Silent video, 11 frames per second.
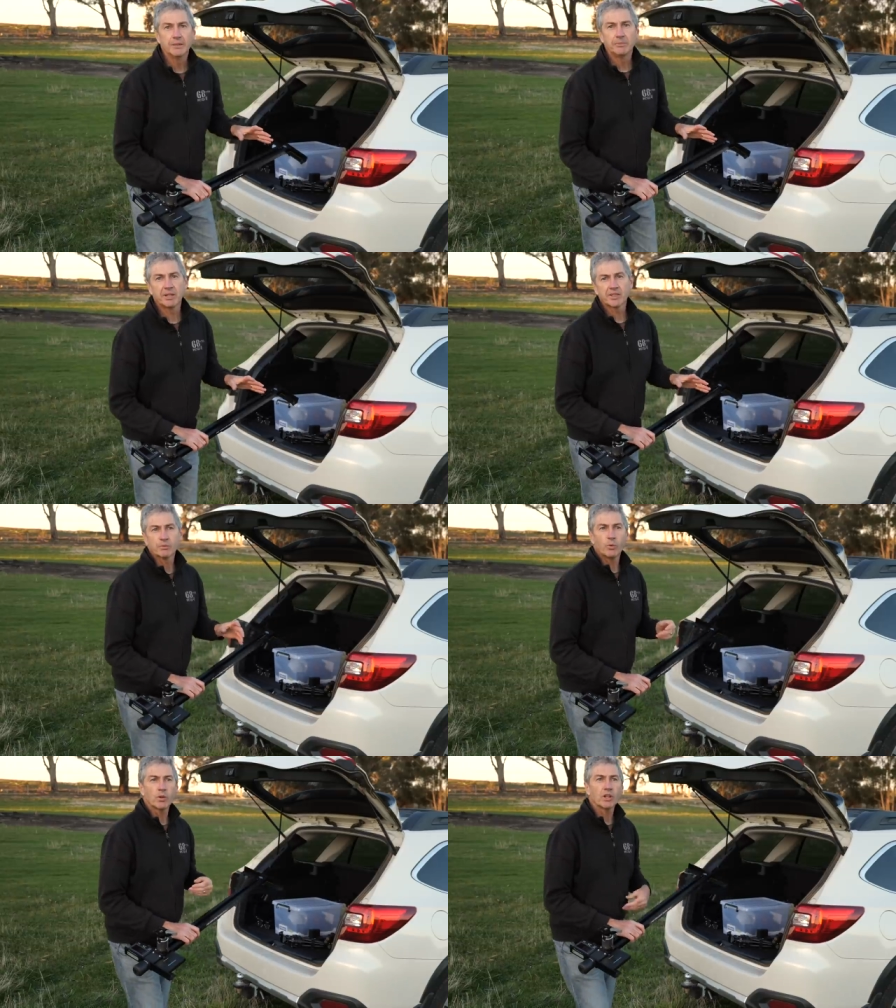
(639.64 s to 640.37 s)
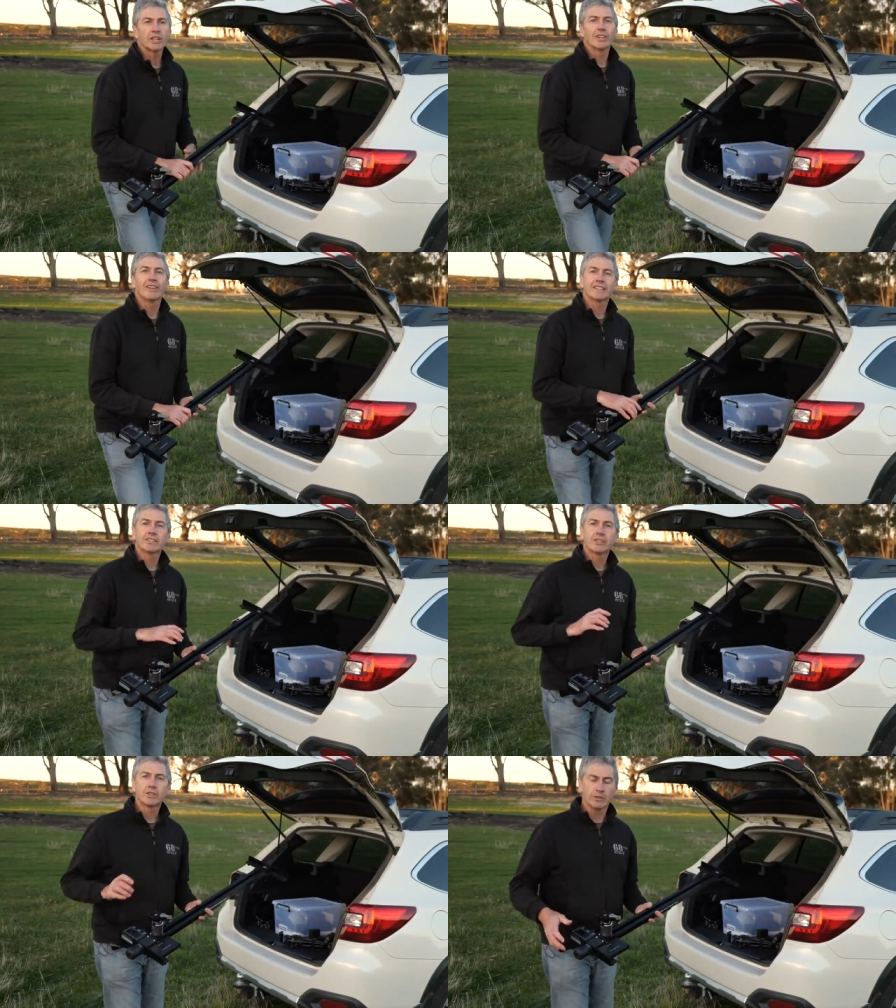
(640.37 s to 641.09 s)
because what I like
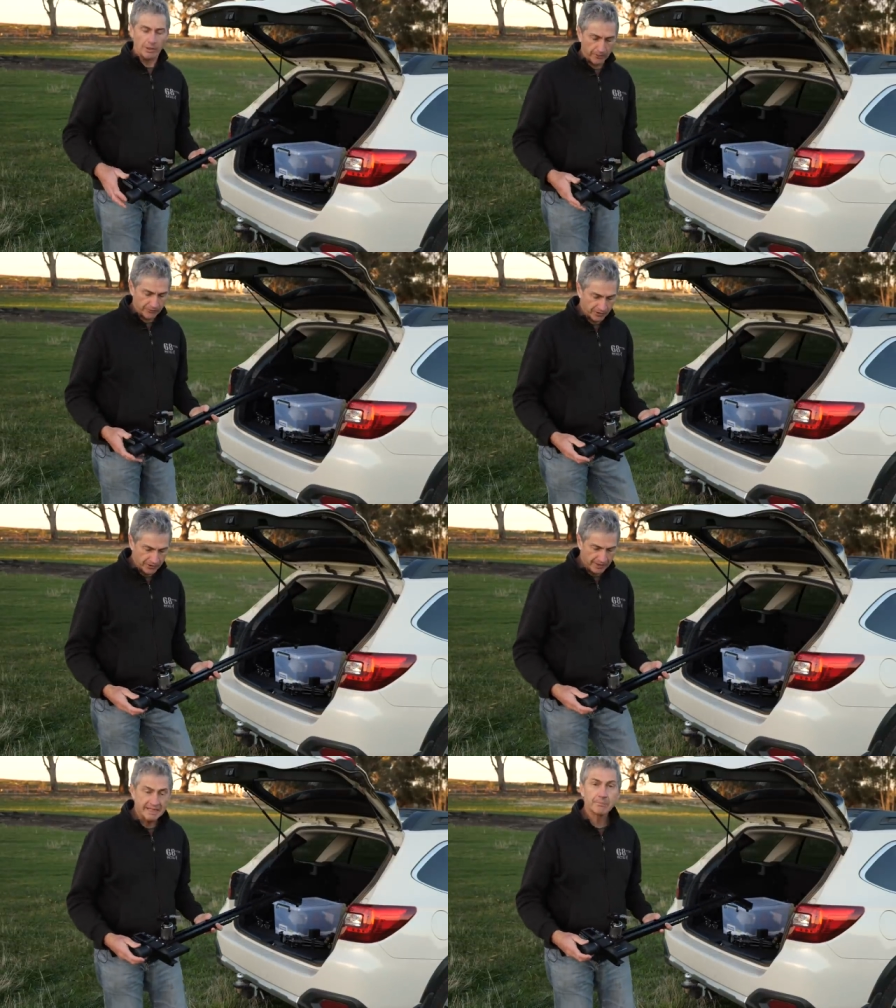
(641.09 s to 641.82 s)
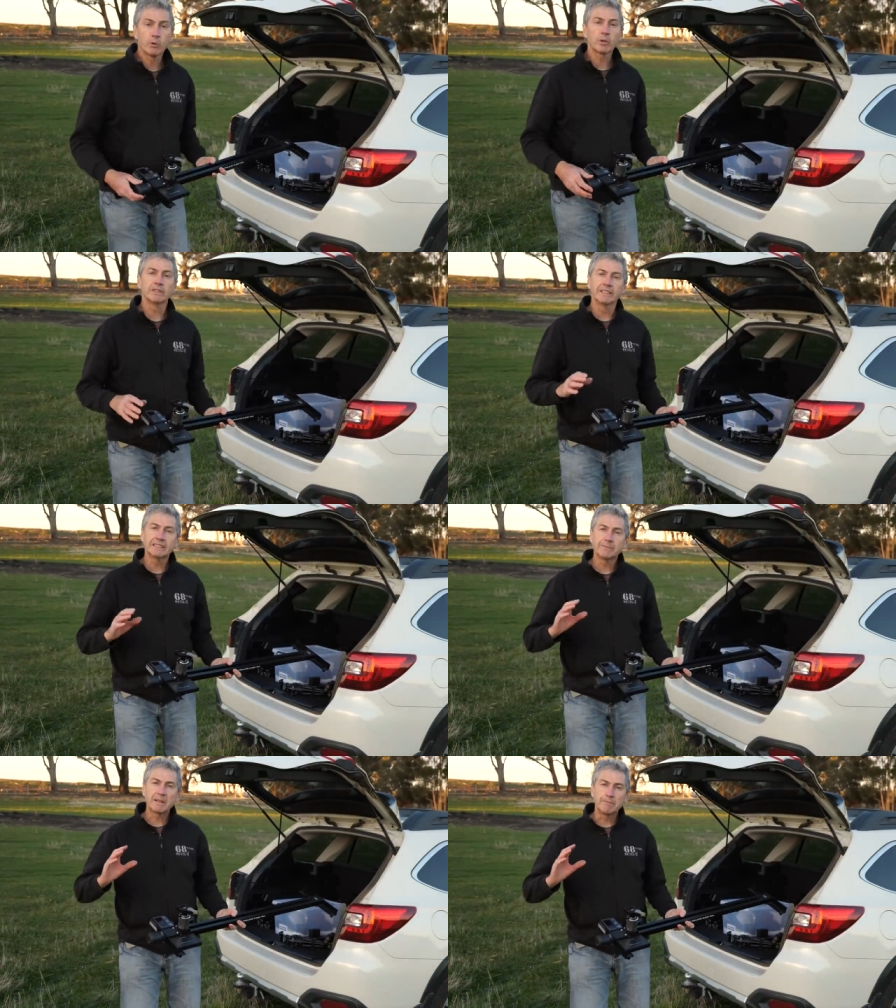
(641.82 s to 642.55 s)
to do often is put a
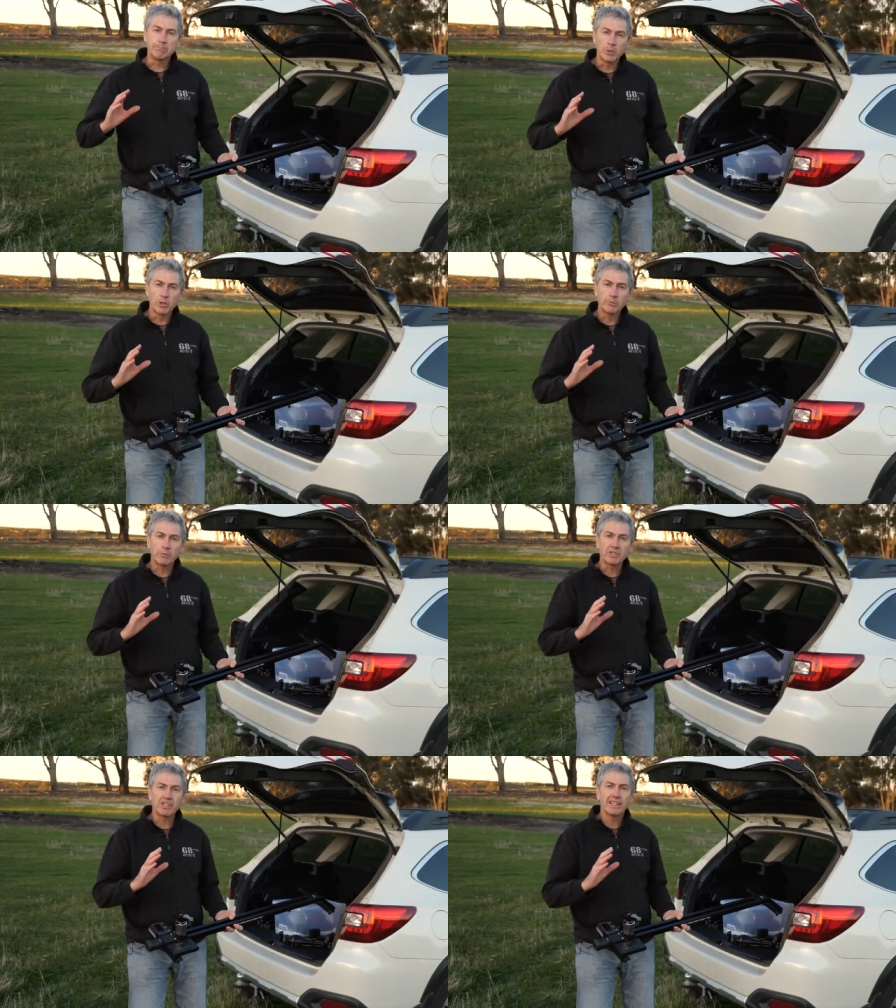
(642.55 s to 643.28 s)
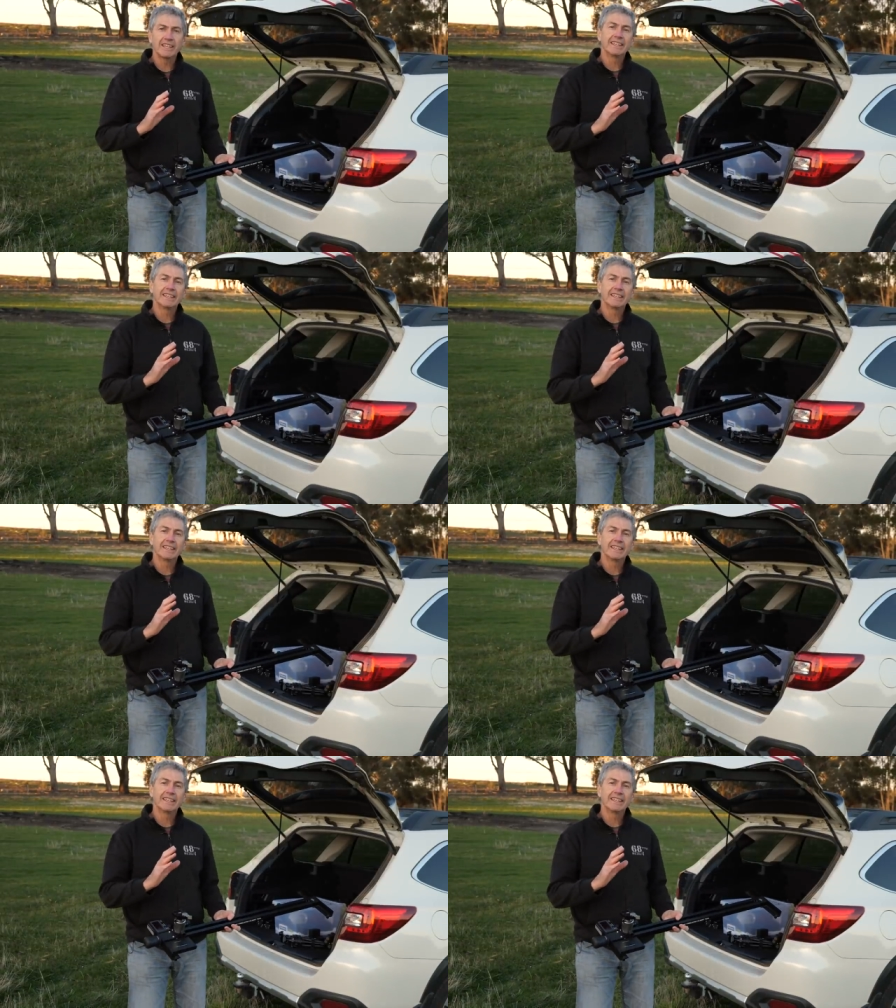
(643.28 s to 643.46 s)
little bit of movement